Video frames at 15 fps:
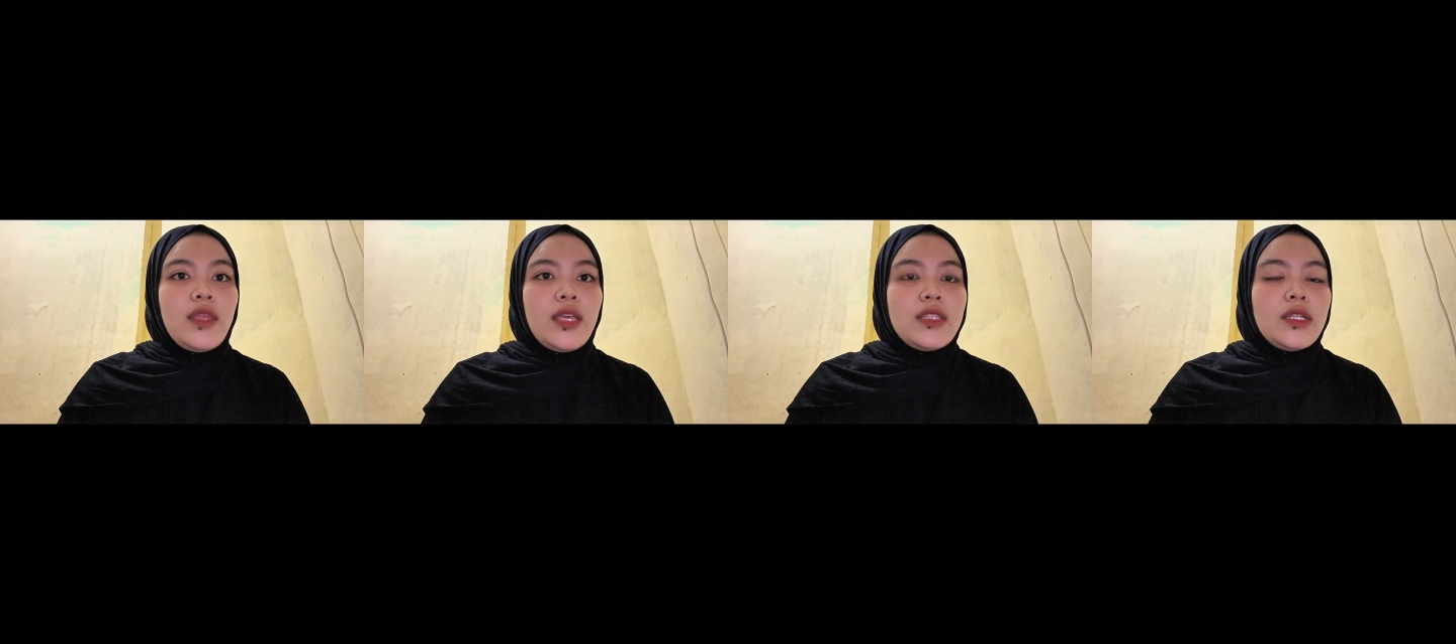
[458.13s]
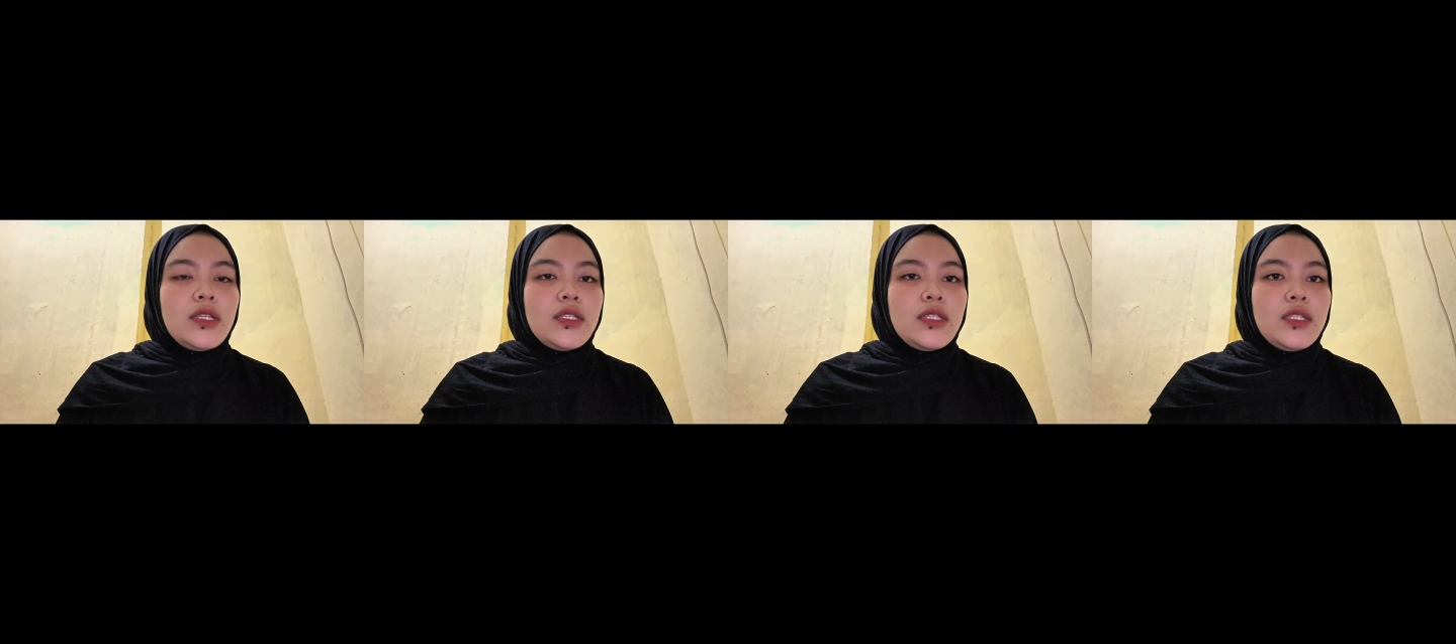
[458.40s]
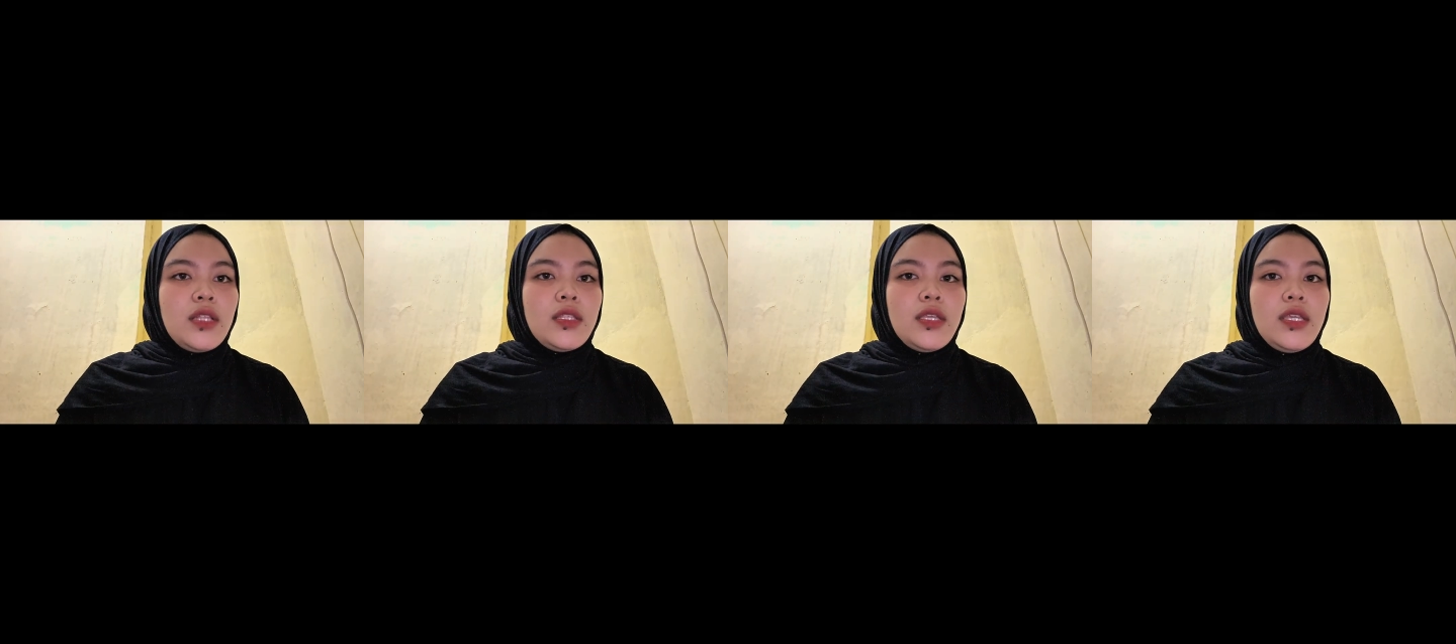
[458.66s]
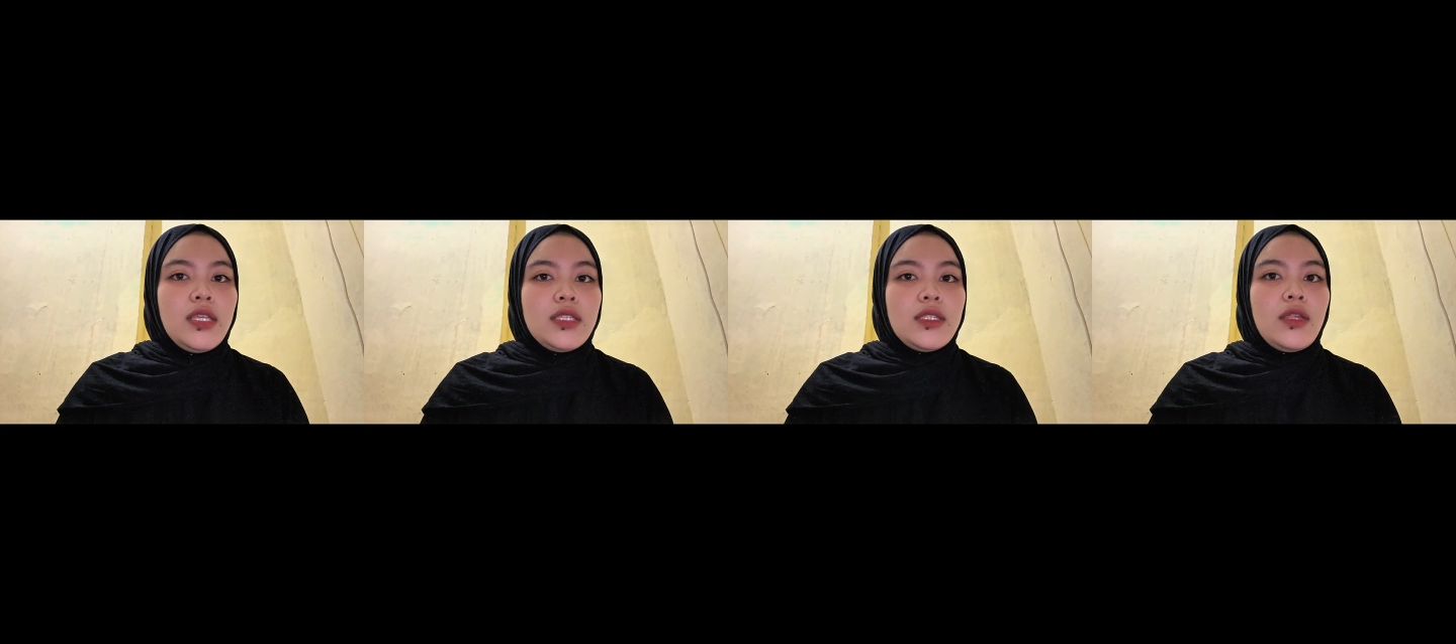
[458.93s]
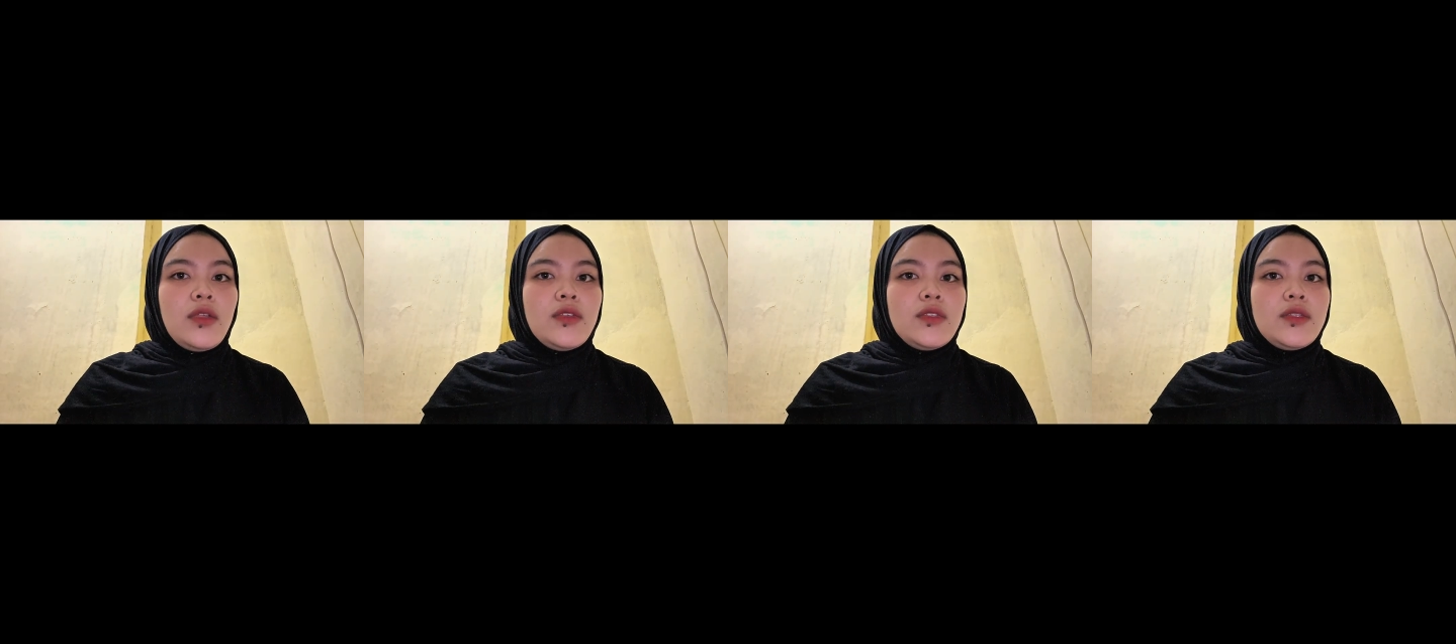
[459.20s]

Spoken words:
test result is